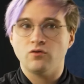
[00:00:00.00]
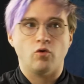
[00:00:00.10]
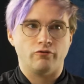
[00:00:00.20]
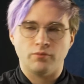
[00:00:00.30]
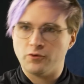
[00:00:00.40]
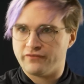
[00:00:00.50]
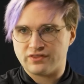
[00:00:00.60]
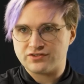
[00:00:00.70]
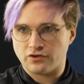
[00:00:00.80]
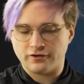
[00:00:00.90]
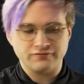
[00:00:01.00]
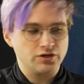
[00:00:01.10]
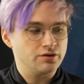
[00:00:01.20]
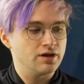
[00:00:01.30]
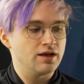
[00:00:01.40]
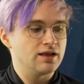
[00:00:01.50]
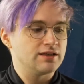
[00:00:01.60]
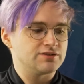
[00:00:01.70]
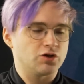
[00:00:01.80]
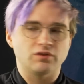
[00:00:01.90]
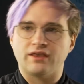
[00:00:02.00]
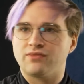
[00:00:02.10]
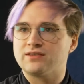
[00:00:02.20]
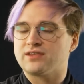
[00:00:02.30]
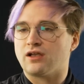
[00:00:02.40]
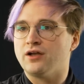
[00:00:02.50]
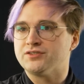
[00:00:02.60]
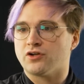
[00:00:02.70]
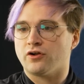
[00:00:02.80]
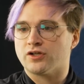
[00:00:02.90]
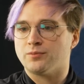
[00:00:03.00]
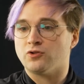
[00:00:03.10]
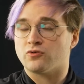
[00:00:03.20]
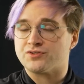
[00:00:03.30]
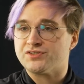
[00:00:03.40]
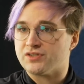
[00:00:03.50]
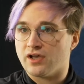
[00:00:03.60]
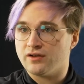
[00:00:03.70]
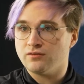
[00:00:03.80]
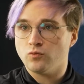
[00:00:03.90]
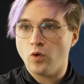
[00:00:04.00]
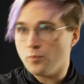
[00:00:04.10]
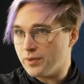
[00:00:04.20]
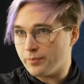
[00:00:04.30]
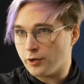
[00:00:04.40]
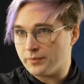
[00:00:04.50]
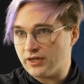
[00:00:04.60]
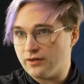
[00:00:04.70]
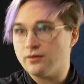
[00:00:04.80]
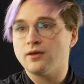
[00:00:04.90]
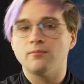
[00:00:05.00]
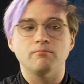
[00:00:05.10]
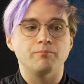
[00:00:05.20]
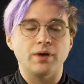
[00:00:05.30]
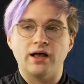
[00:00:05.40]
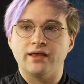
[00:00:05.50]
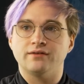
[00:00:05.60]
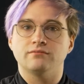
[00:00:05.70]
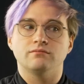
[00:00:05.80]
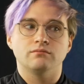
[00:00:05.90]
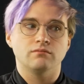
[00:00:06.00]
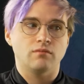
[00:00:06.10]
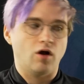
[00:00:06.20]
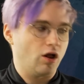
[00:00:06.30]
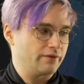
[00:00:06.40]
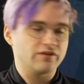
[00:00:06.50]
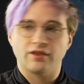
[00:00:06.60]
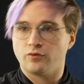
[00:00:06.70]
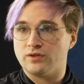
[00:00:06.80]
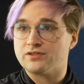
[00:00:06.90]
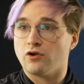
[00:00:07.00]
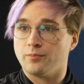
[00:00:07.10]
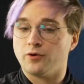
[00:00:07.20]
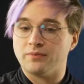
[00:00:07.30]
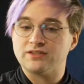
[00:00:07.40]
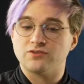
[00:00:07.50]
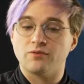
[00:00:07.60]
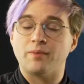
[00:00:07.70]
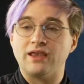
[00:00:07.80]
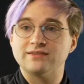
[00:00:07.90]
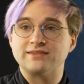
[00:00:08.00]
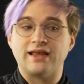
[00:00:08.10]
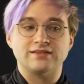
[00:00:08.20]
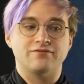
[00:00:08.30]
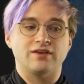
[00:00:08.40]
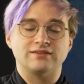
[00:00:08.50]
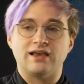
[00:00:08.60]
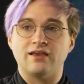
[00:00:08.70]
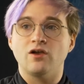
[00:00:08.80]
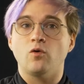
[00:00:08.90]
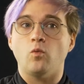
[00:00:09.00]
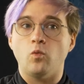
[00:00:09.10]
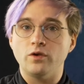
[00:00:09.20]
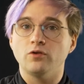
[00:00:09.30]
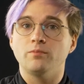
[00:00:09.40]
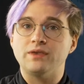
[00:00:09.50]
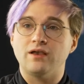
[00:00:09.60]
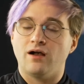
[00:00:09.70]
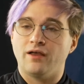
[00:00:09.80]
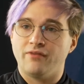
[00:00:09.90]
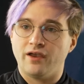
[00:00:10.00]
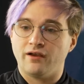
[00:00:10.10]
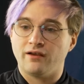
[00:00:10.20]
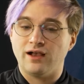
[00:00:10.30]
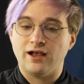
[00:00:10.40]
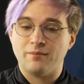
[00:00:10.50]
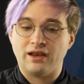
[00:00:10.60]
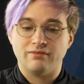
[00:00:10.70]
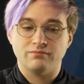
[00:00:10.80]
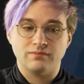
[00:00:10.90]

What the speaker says: or remove at the start of turn. So like things like untargetable or stun won't be permanent, but all of the other ones are permanent. So the Bane status effect die will be on there. And